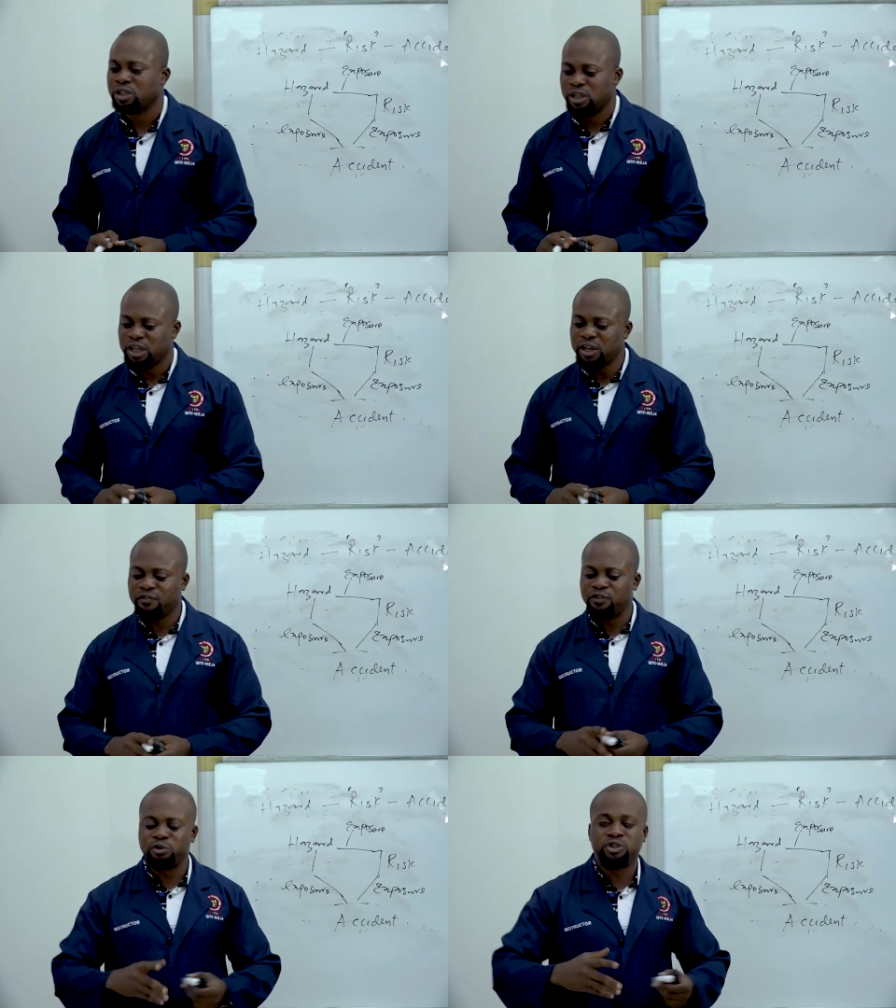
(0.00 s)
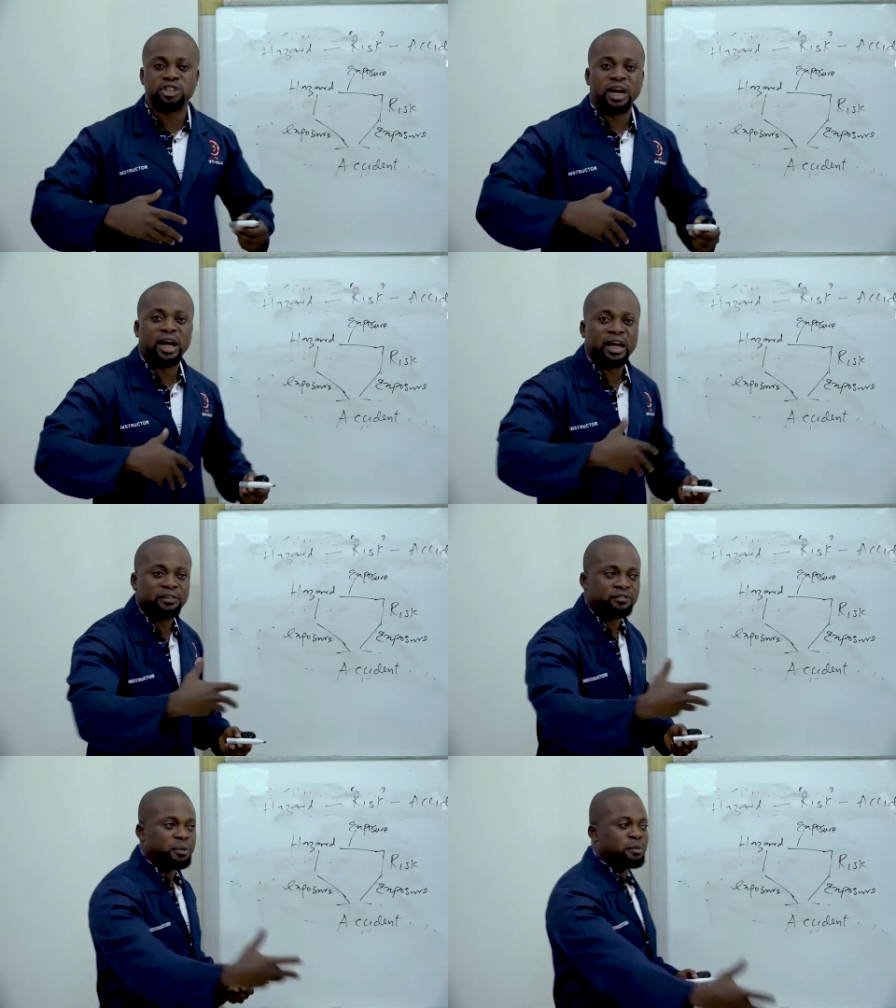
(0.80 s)
If you drive,
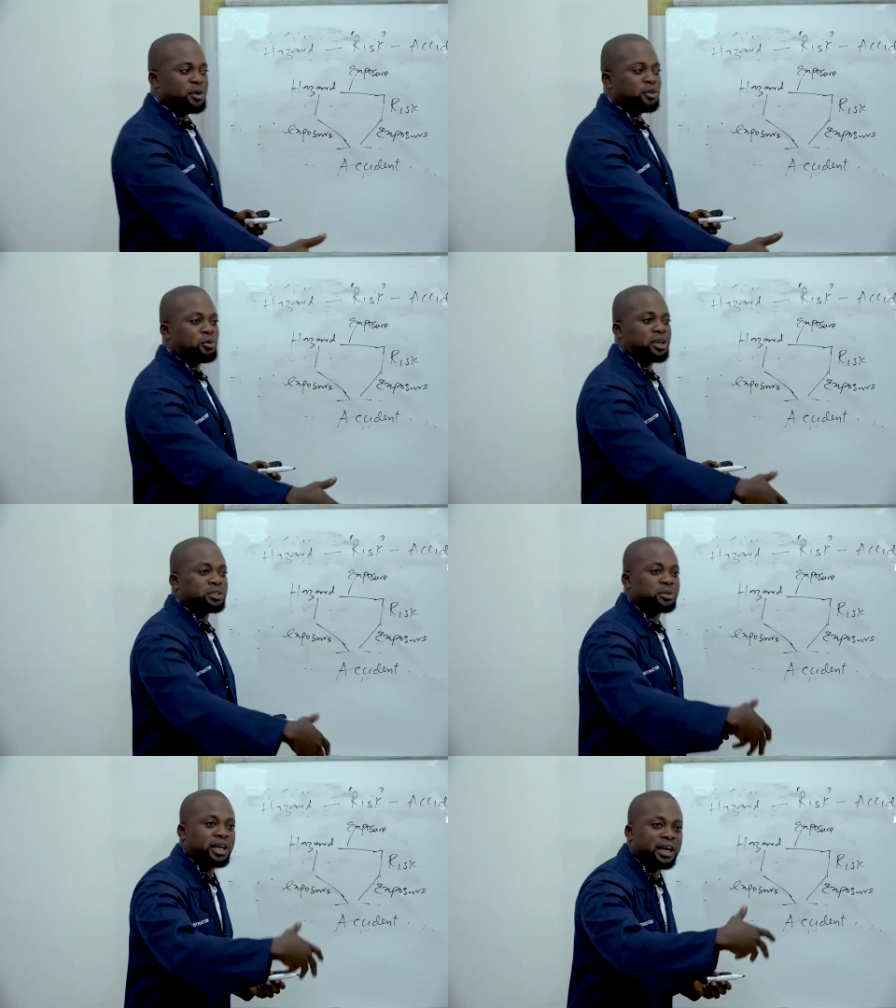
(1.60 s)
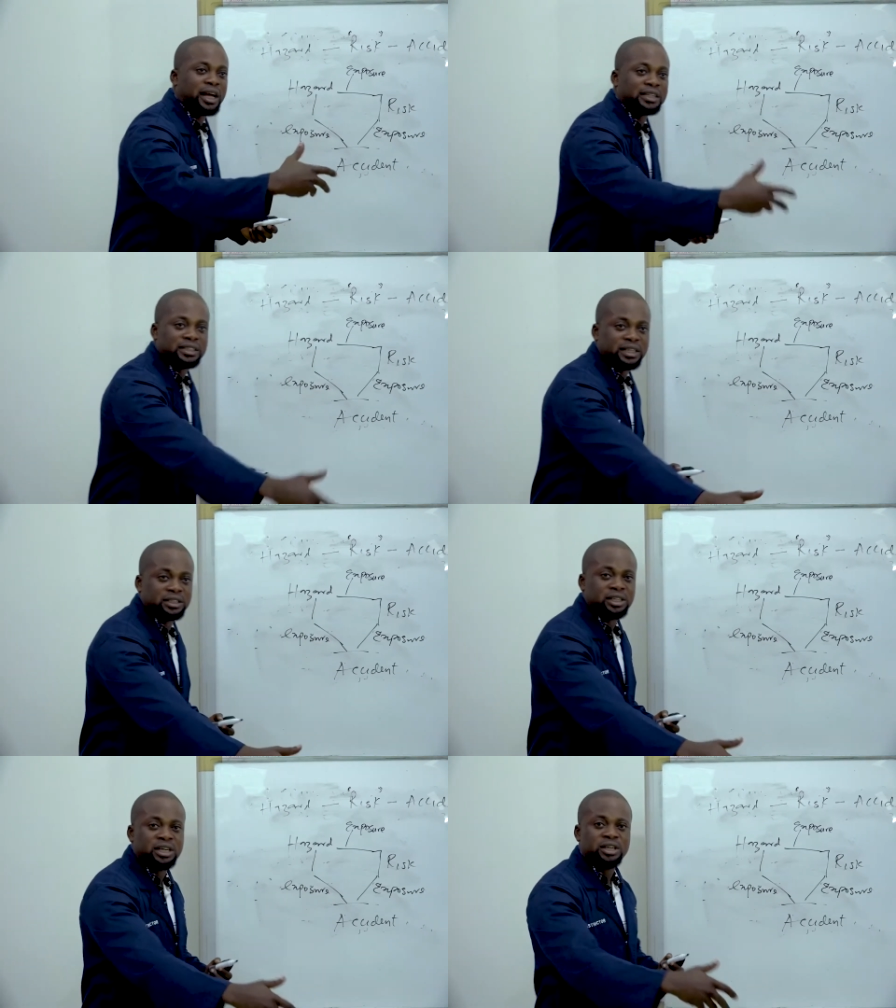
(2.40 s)
maybe you want to get access
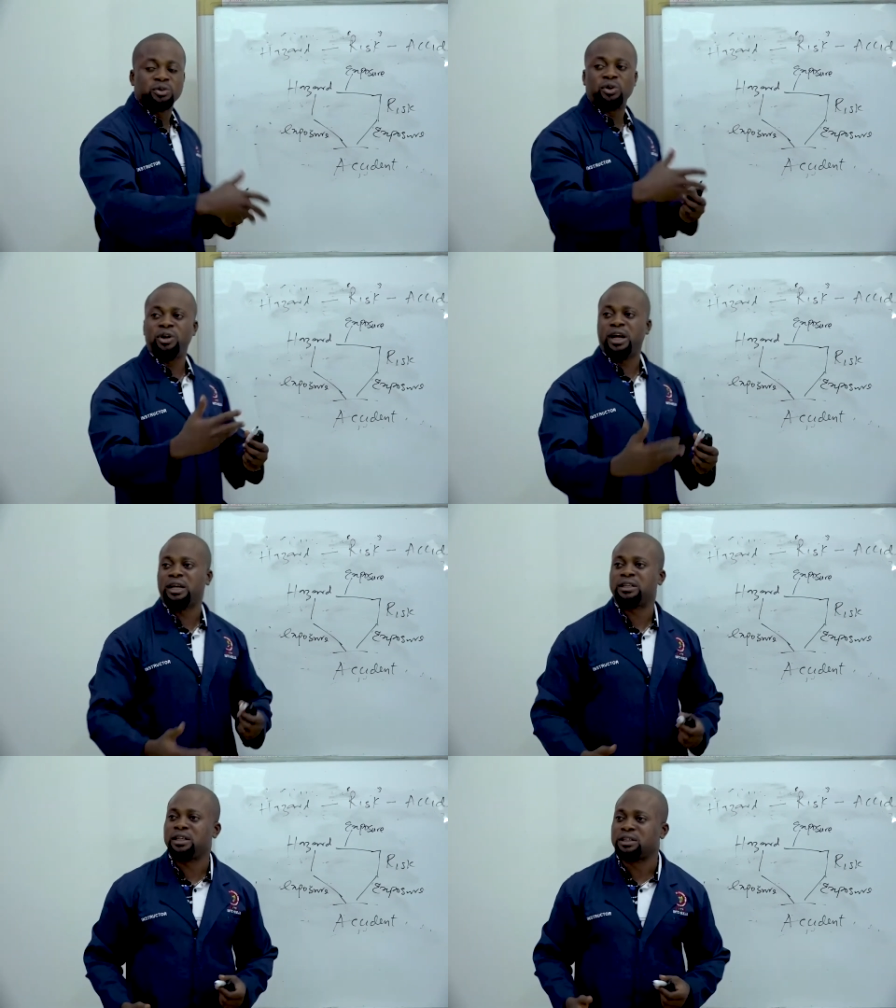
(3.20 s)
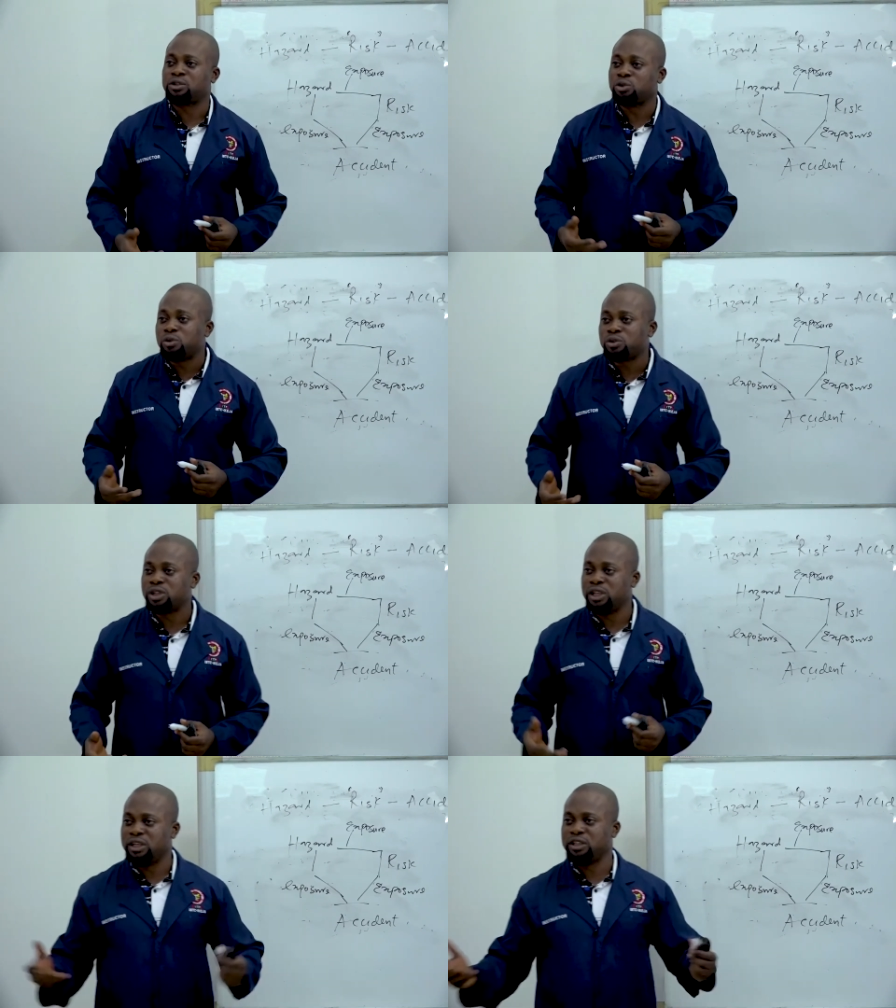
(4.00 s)
to other tools
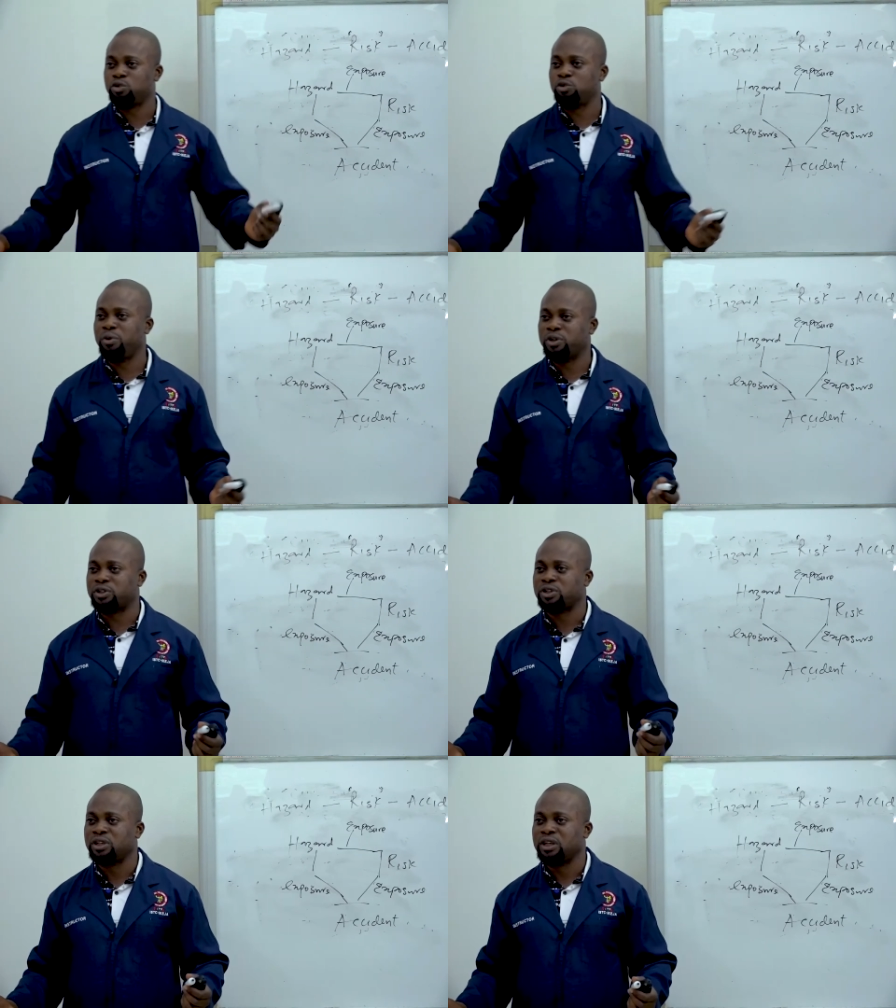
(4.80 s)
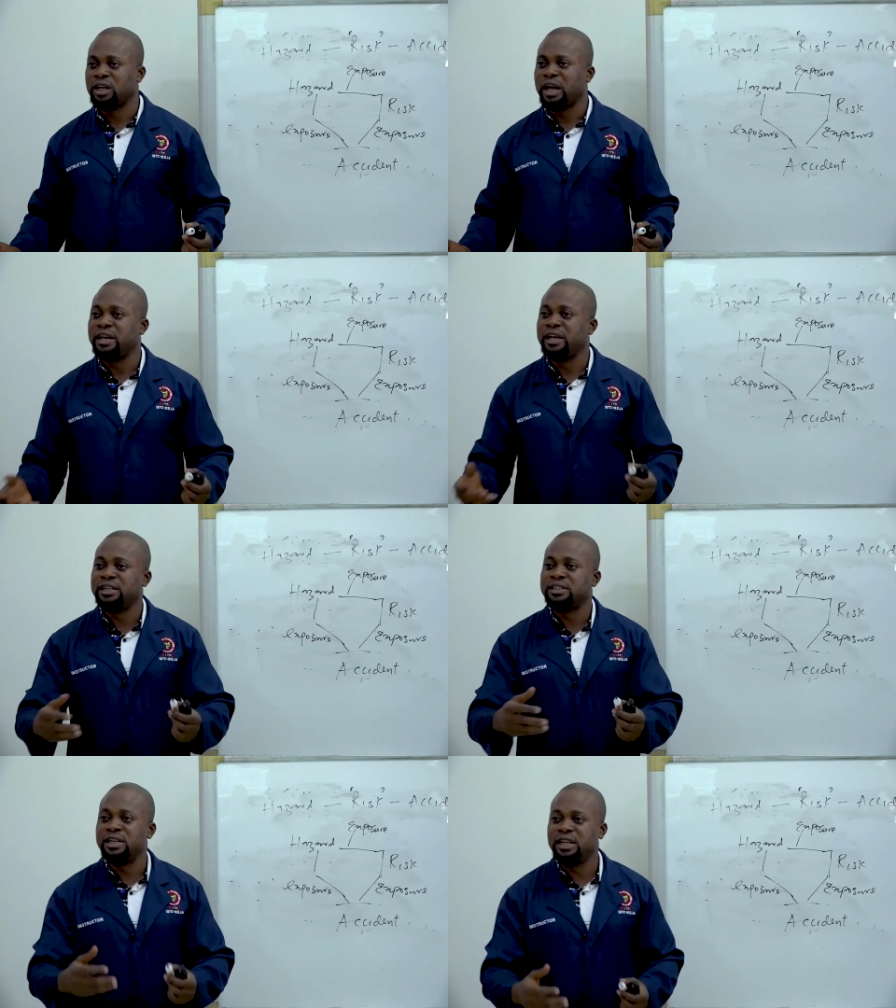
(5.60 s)
in the toolbox, and there is
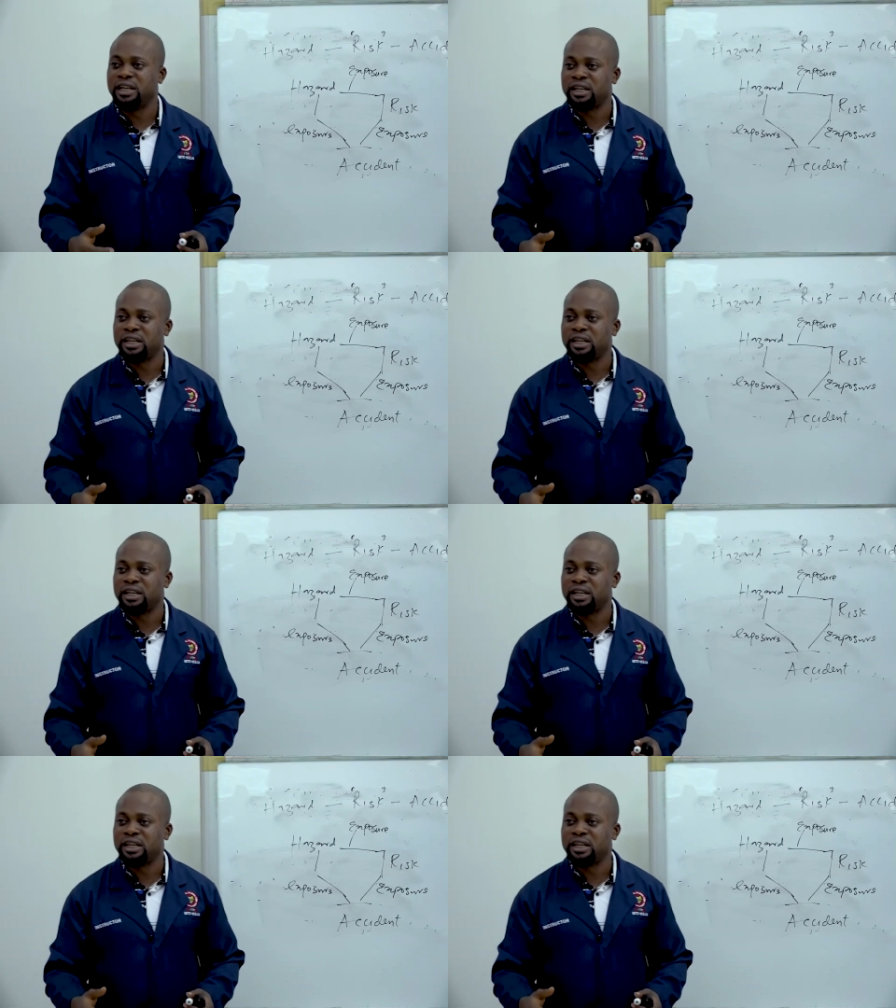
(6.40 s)
a nail.